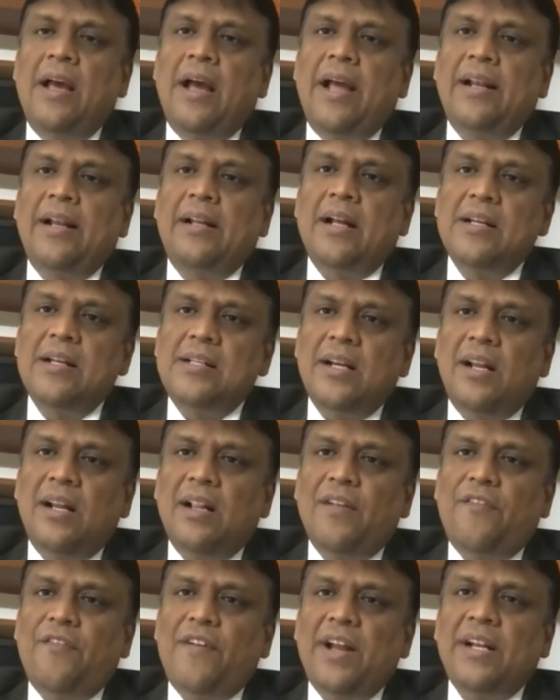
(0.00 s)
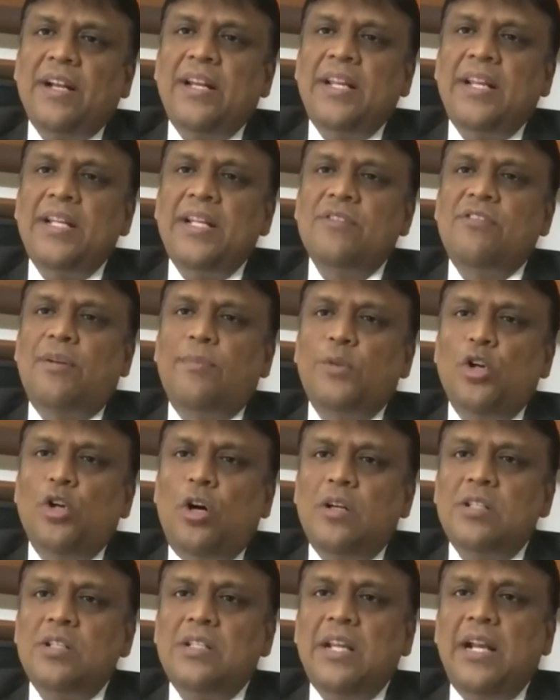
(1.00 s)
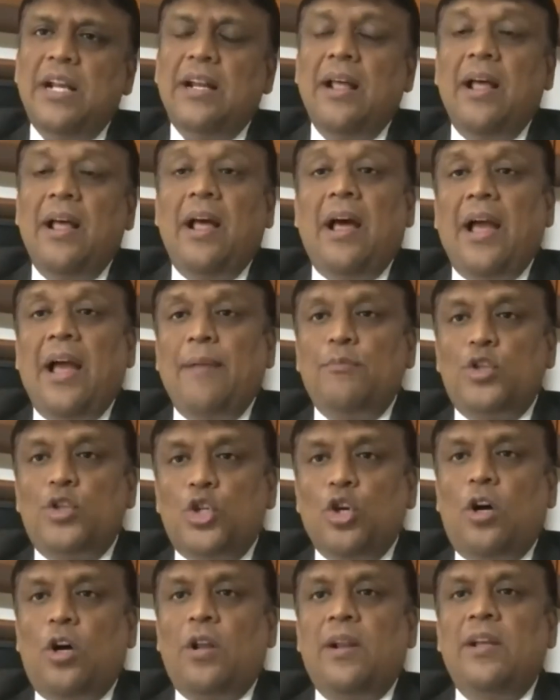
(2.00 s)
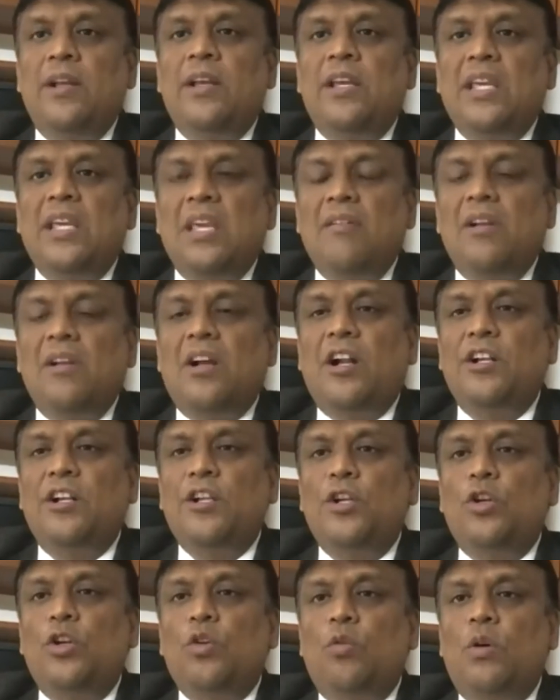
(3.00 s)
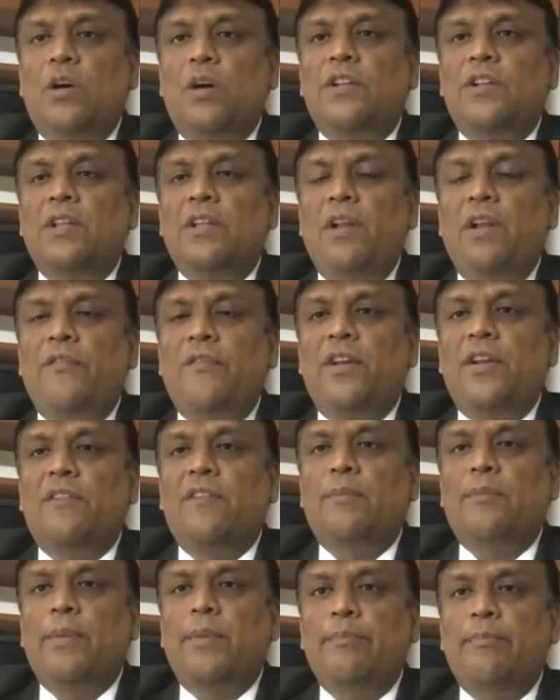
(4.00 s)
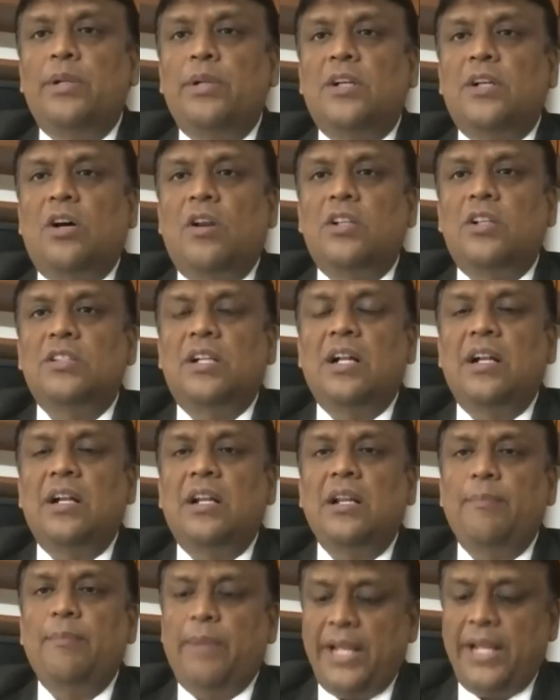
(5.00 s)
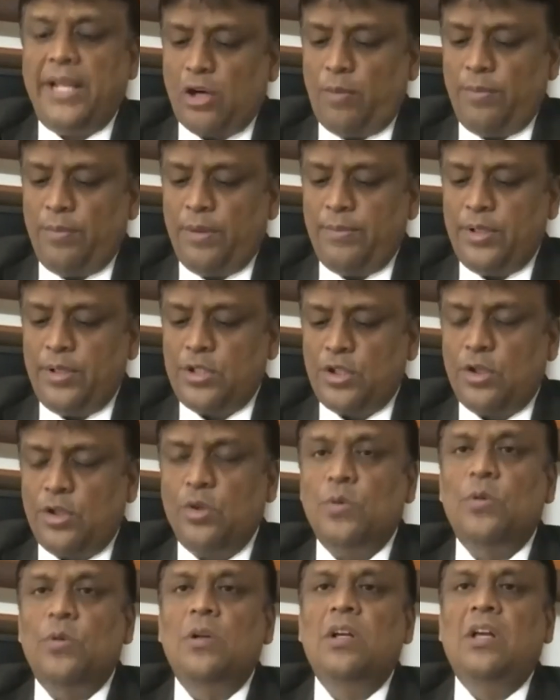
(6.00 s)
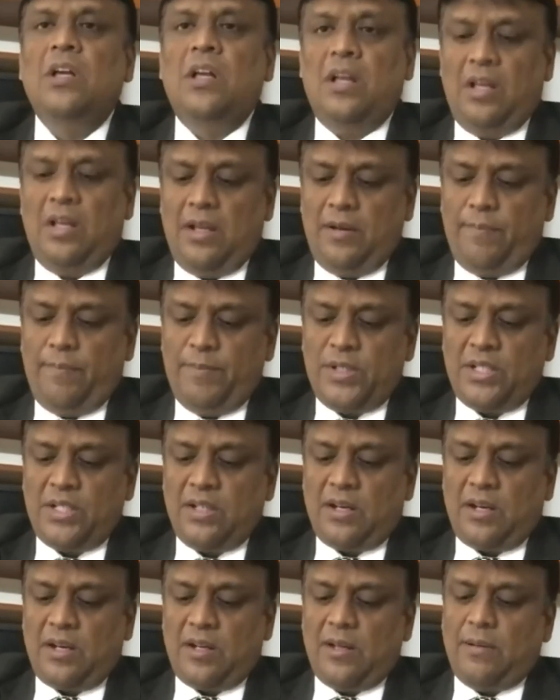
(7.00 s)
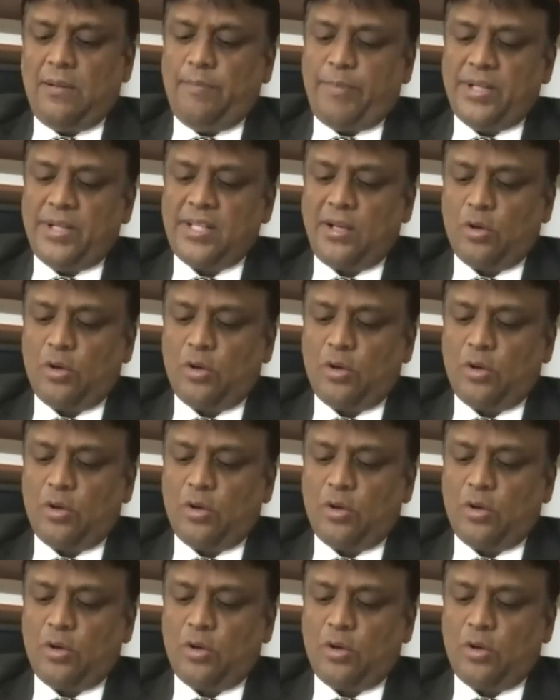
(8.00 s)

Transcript: And considering the fact he is from your state, I'm sure he will continue to work for the welfare of the members across the country. My compliments to you, uh, Mr. Uh, Prasanna